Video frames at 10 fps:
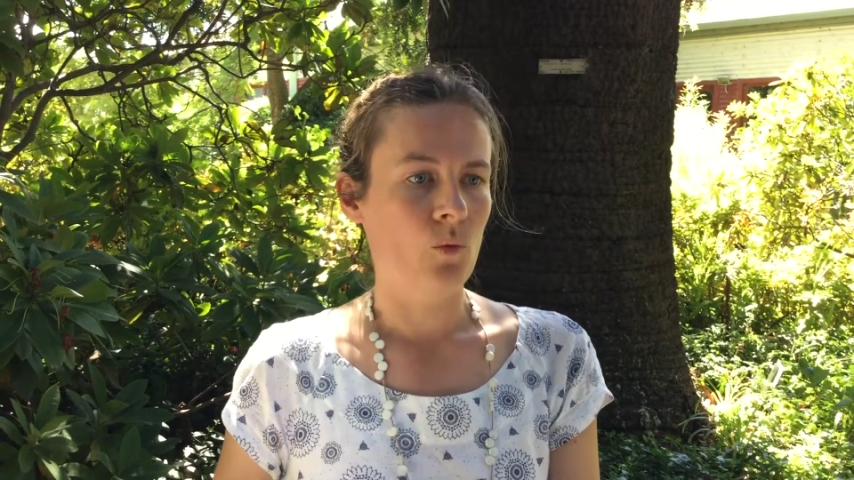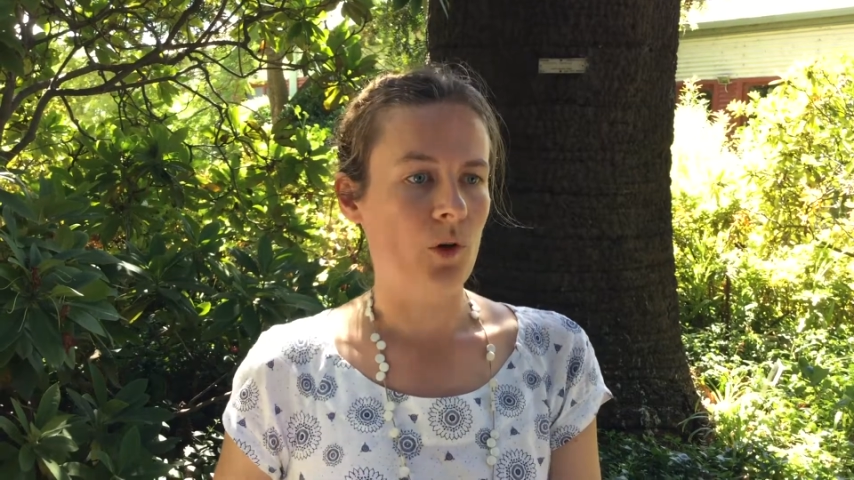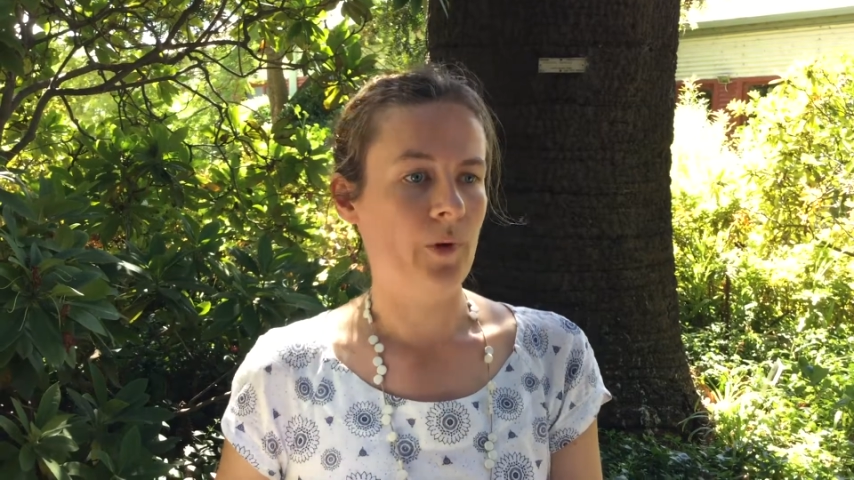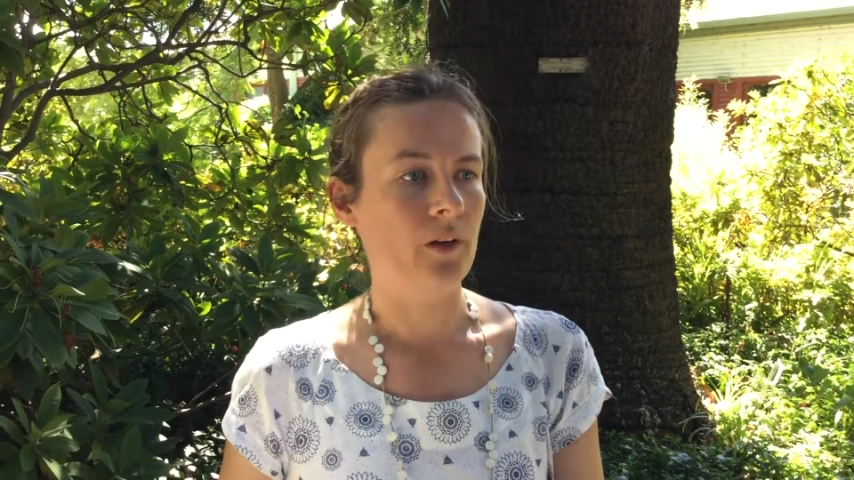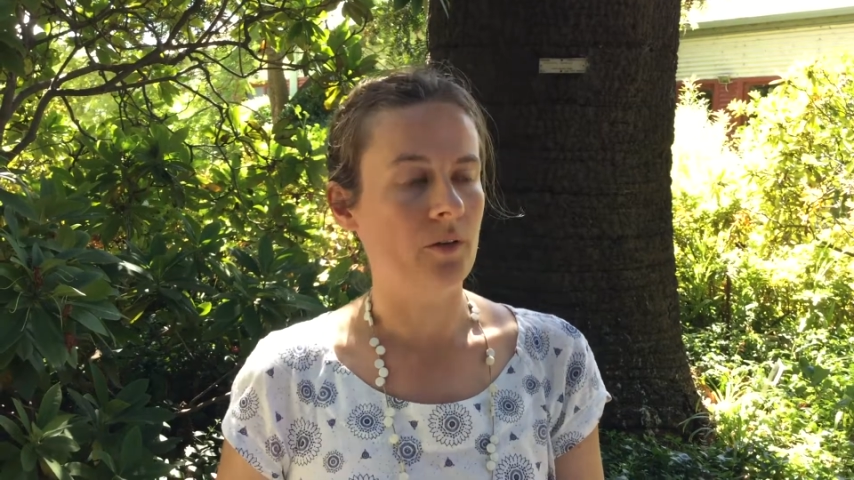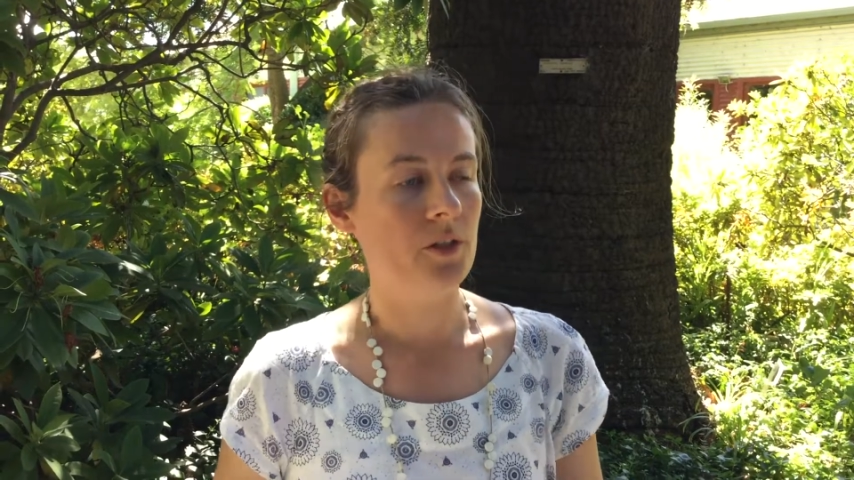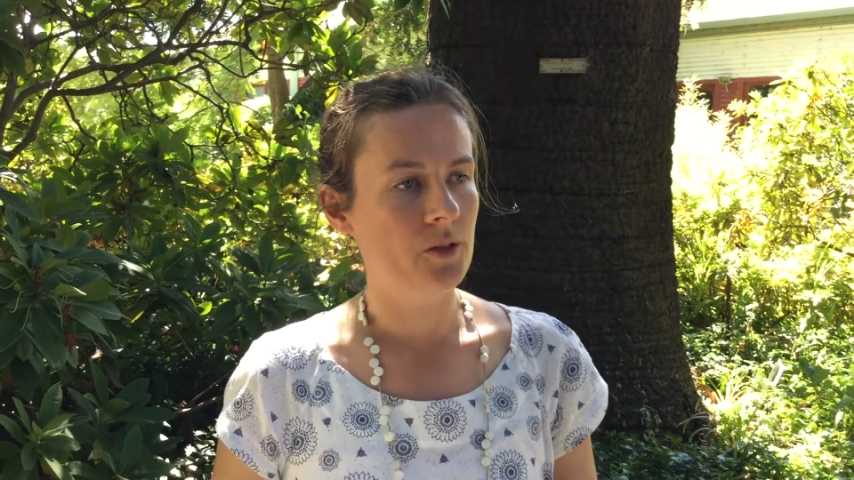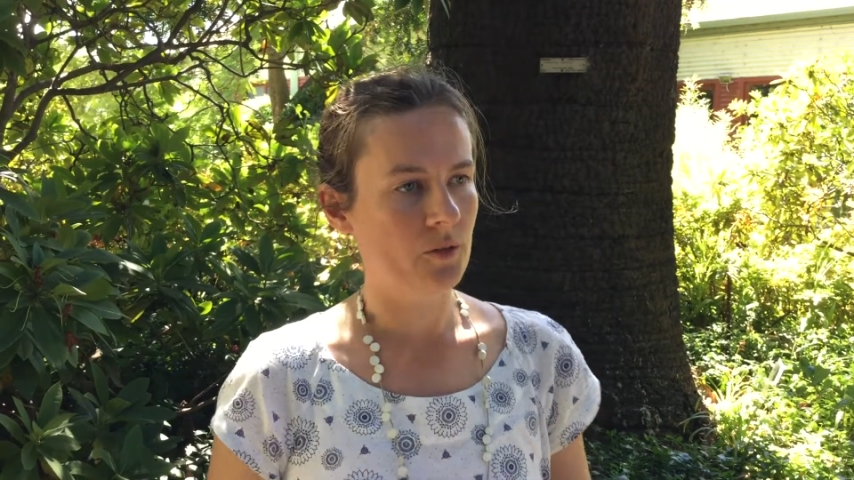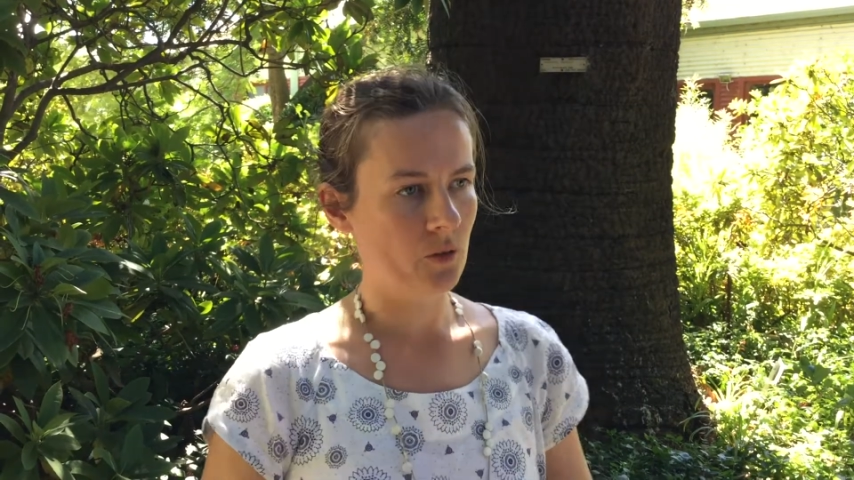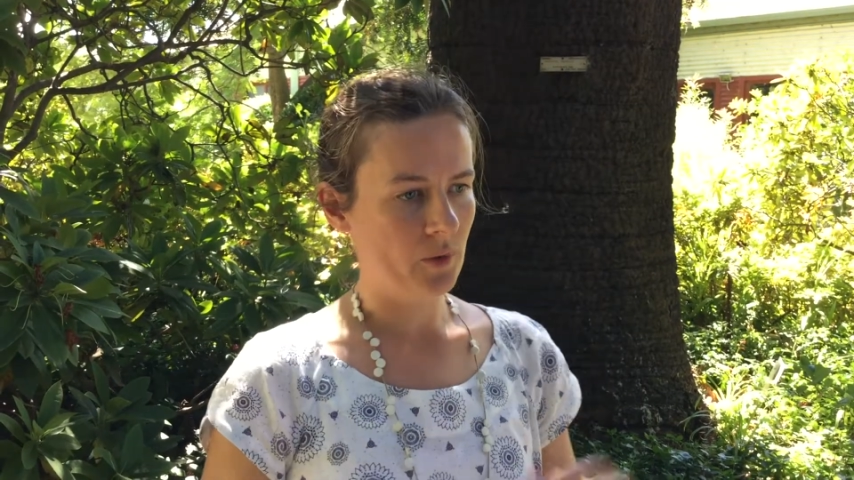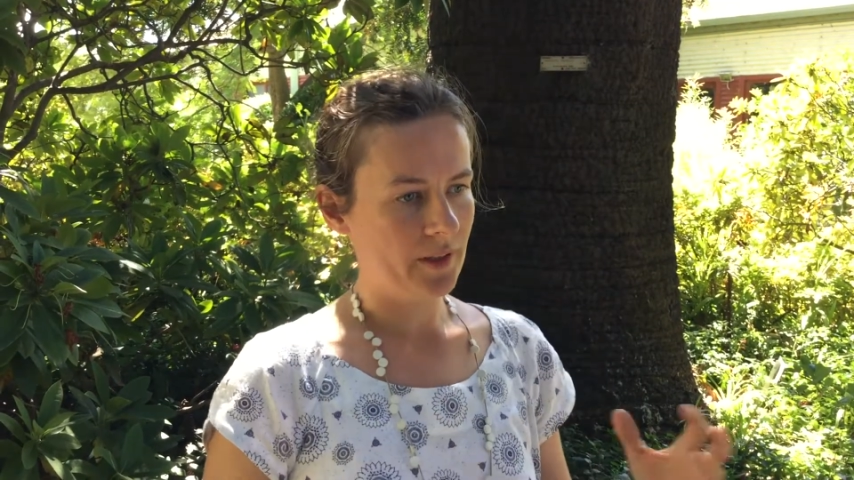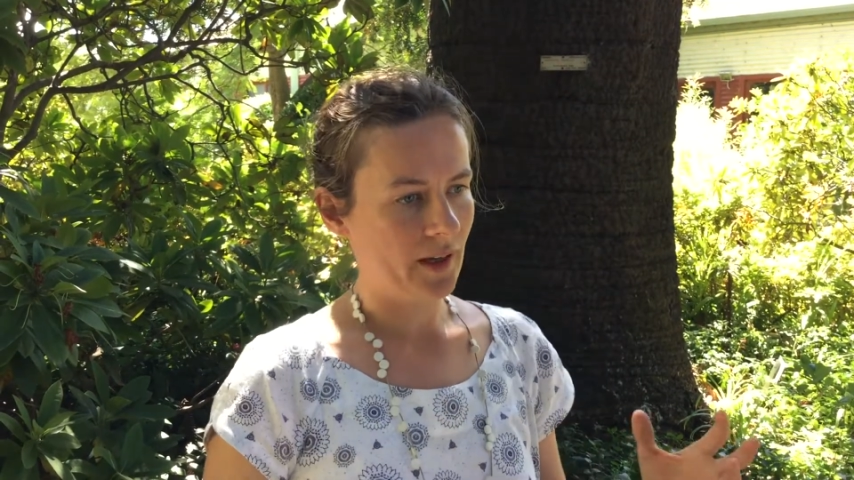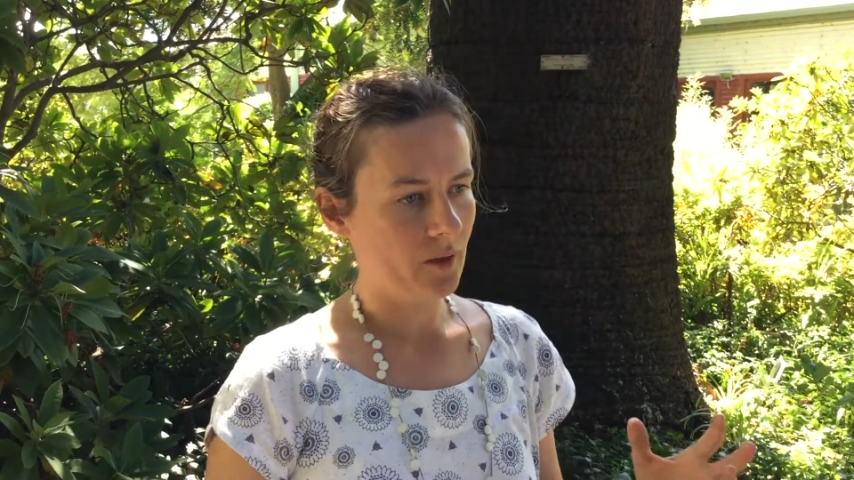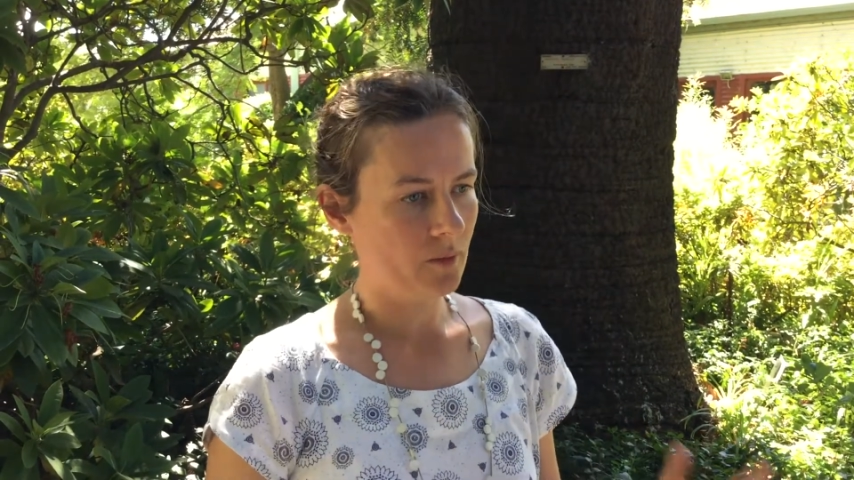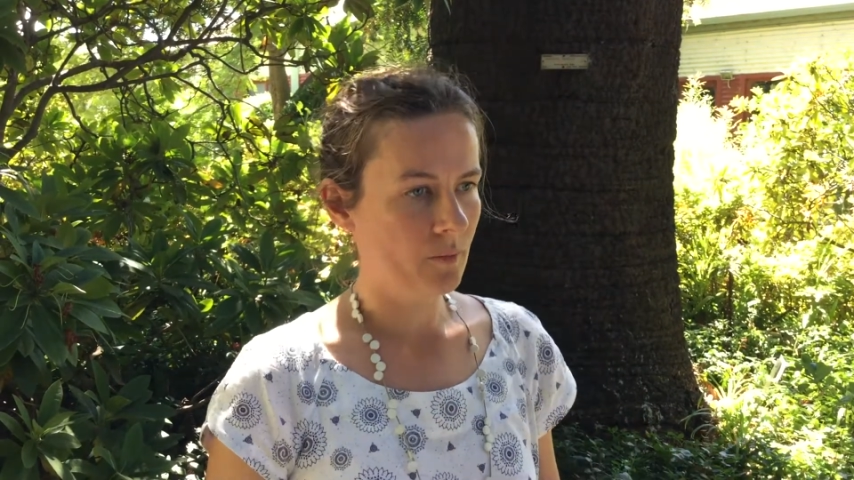waterway conditions, so we
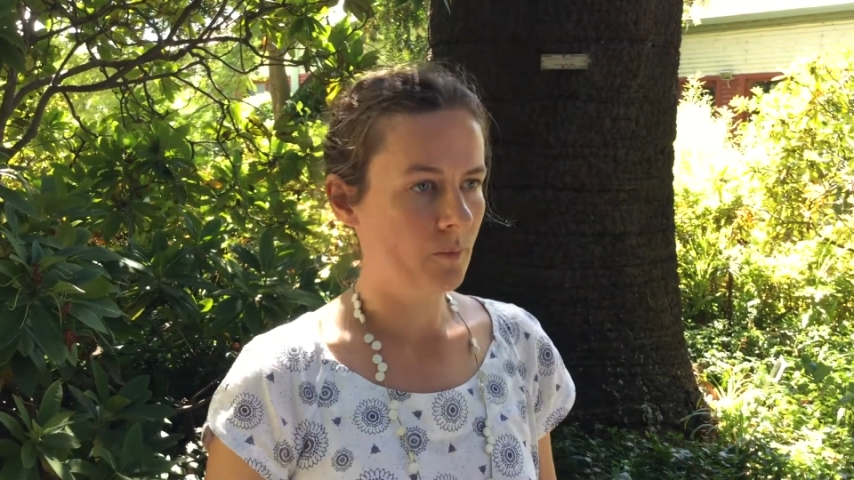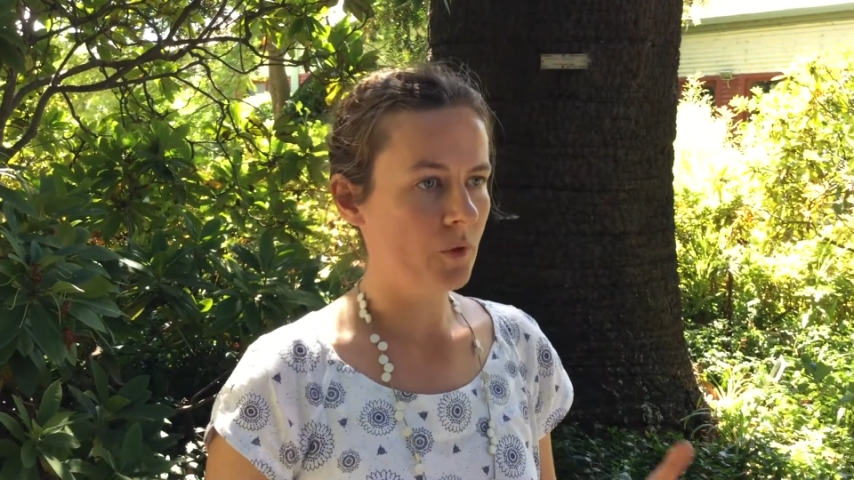can